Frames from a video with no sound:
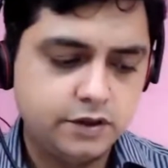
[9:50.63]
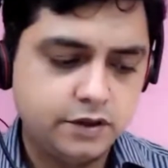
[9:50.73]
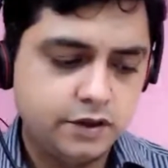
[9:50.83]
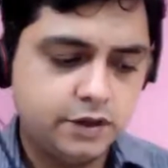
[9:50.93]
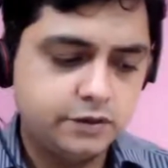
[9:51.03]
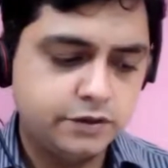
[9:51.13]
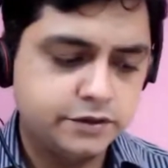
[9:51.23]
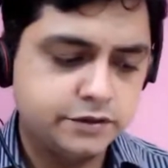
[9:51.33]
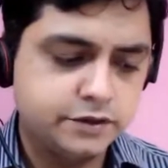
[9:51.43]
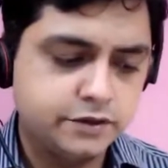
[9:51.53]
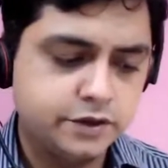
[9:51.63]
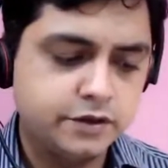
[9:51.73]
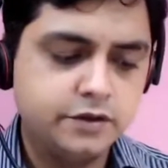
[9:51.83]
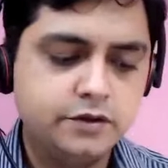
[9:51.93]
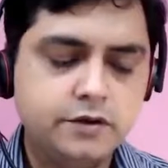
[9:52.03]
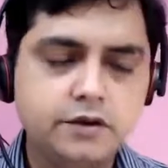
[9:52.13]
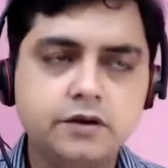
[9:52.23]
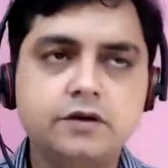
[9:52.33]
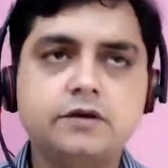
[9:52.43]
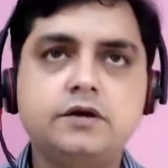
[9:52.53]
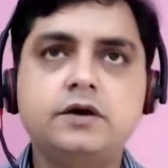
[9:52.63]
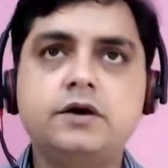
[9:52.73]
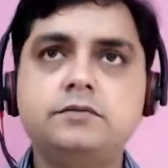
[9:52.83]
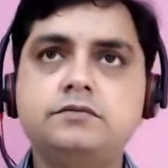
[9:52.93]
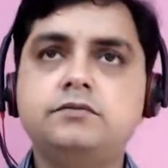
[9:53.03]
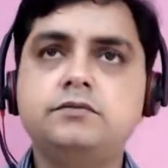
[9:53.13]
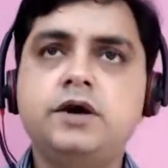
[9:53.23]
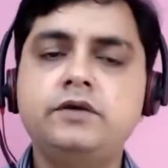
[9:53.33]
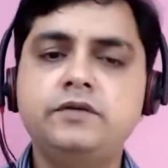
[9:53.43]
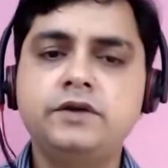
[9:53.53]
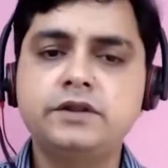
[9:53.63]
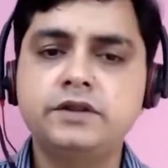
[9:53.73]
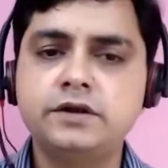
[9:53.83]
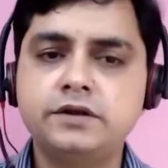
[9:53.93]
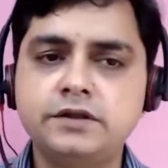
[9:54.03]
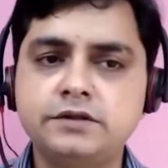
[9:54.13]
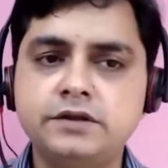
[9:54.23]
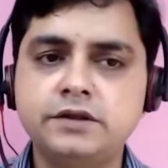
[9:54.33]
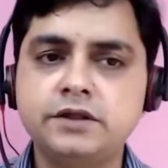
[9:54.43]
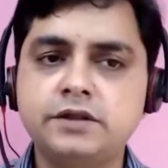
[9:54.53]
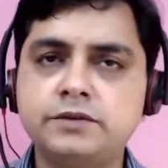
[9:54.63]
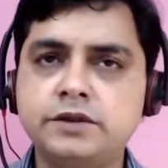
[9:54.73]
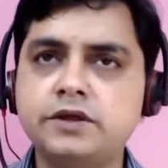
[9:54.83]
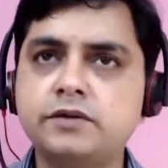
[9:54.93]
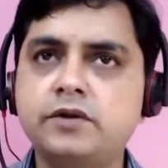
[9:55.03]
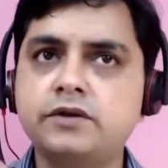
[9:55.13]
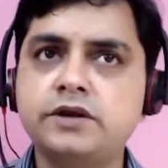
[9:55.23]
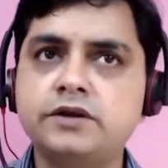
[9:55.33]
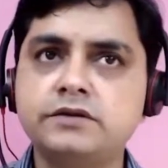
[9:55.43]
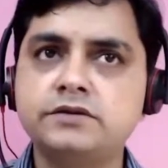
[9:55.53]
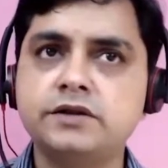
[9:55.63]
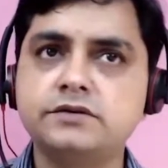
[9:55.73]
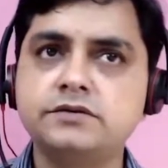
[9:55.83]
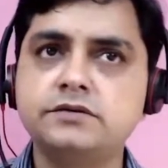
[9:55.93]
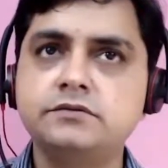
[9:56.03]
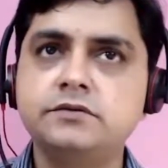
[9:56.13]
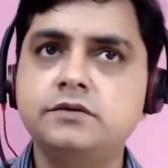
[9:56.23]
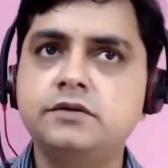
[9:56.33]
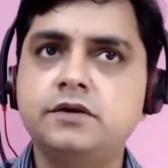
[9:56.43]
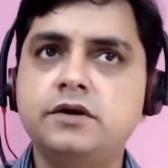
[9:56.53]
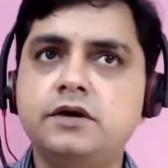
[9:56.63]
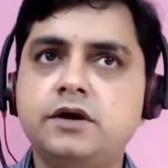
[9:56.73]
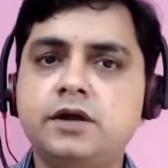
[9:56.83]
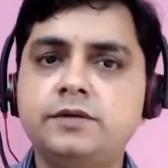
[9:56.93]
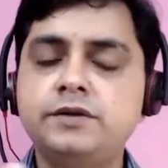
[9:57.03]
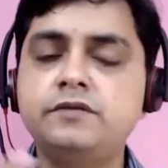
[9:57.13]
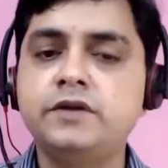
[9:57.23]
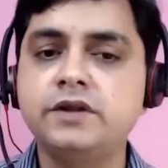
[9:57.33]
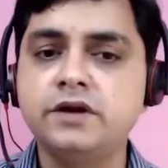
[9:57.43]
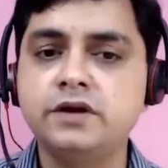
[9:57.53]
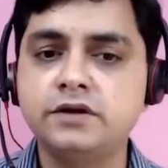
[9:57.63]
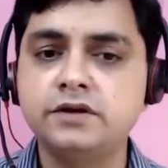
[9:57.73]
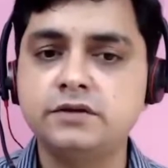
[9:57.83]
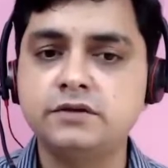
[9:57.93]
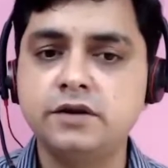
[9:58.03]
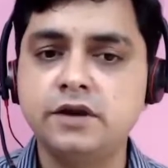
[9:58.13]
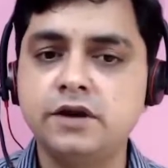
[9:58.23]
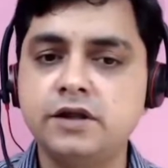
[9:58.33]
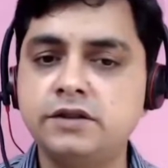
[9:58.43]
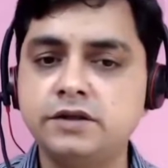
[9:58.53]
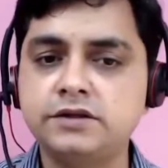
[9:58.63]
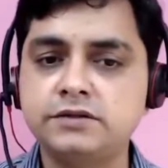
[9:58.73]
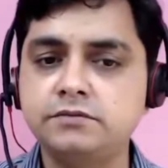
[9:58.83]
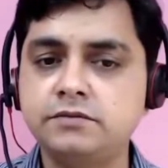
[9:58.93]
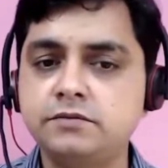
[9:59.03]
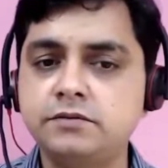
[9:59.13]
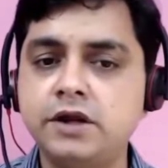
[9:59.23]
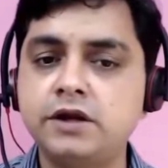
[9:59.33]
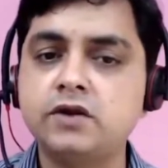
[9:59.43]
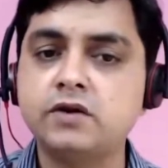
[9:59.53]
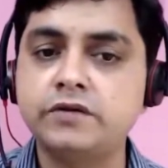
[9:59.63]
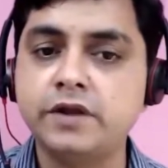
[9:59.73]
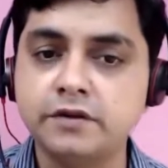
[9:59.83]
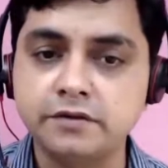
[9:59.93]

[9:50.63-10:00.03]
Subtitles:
and you can say, okay, uh, I'm feeling the intensity as I'm thinking about that instance. I'm still feeling hurt, and I think it's 8 out of 10.